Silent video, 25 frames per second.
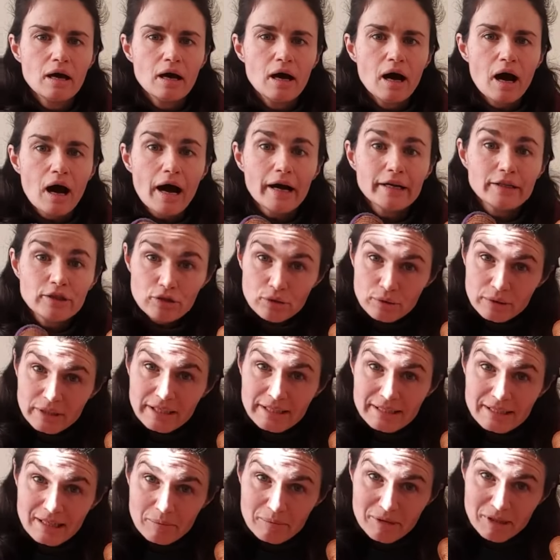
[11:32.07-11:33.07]
I do need
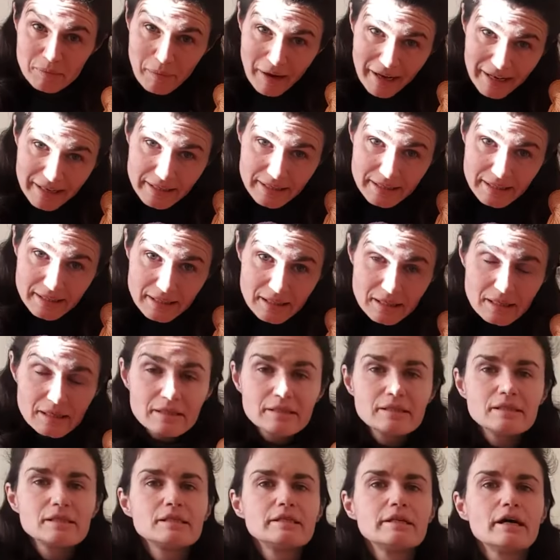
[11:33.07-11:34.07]
some space,
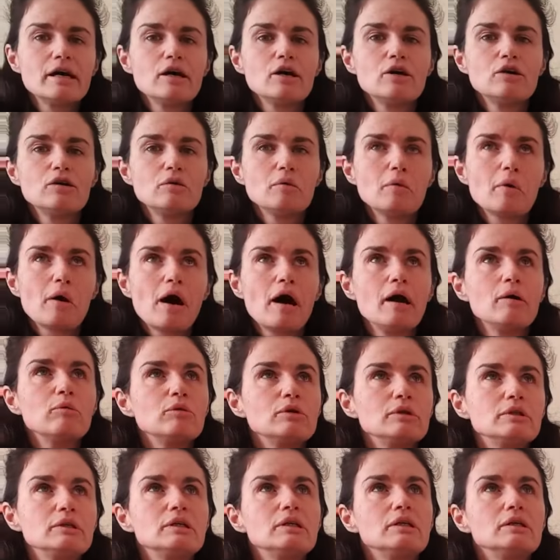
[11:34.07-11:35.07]
so I would
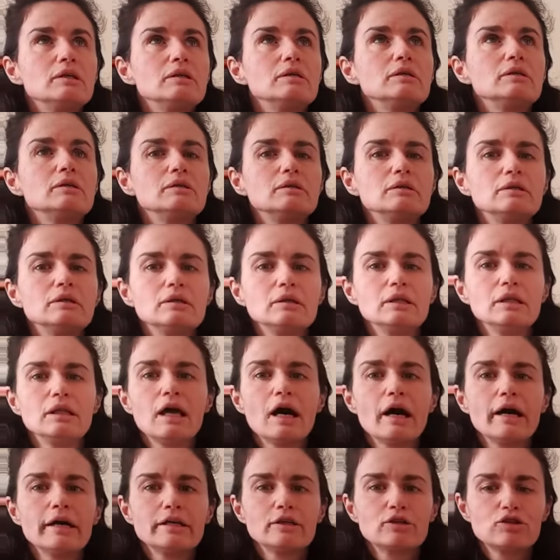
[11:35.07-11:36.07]

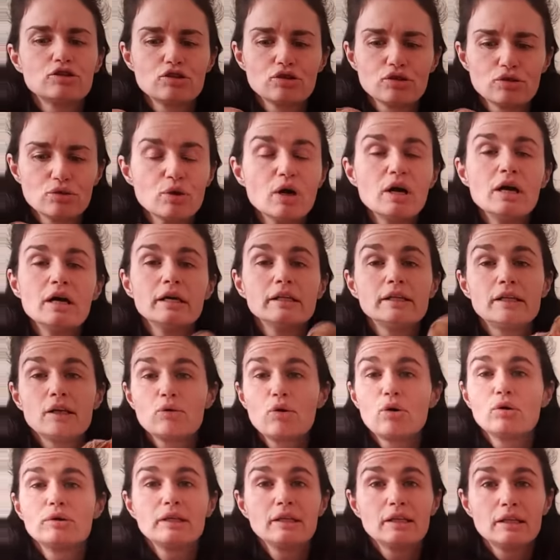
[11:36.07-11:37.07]
like to. They're
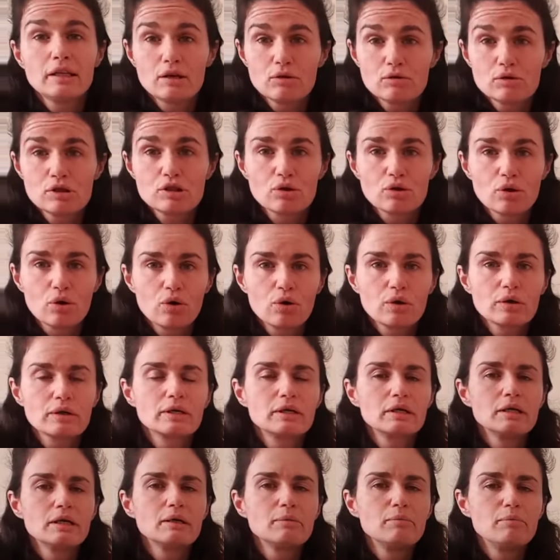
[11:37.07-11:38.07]
all in low stock,
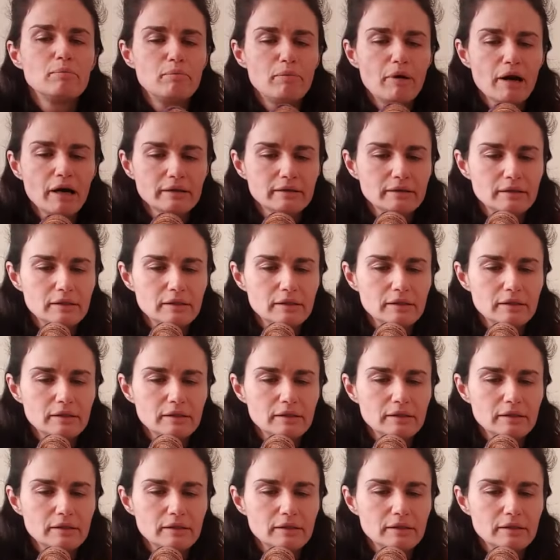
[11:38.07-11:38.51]
but